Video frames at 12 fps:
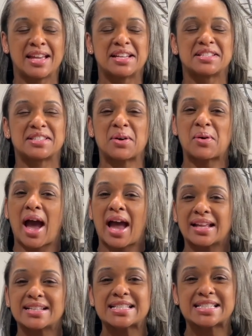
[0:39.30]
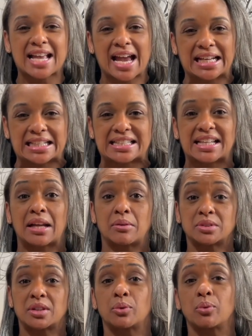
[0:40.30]
So I decided that I was
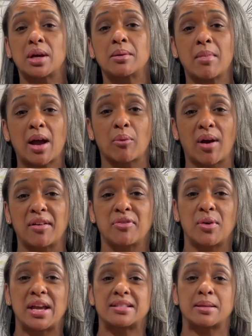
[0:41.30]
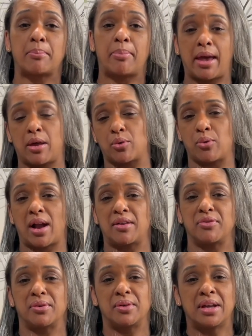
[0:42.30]
going to run my rifle as a battle
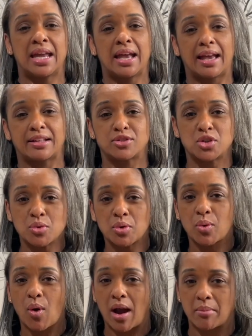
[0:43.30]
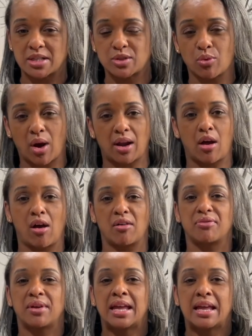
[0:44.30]
rifle. Two requirements right off.
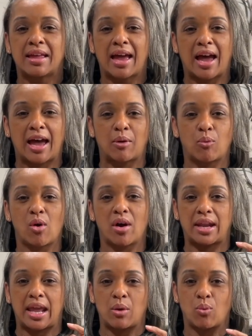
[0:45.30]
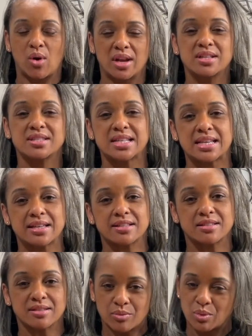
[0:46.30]
I want a
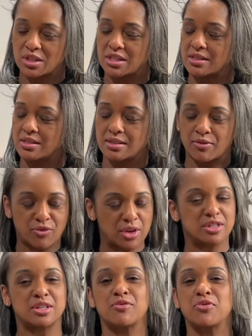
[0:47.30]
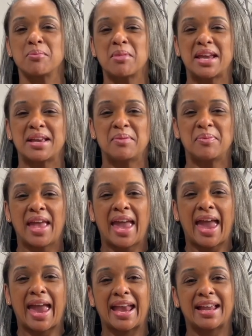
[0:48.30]
1-6, which is sufficient for me,
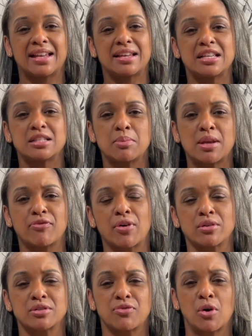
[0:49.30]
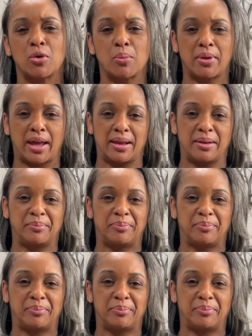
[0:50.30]
and it needs to be a first focal plane.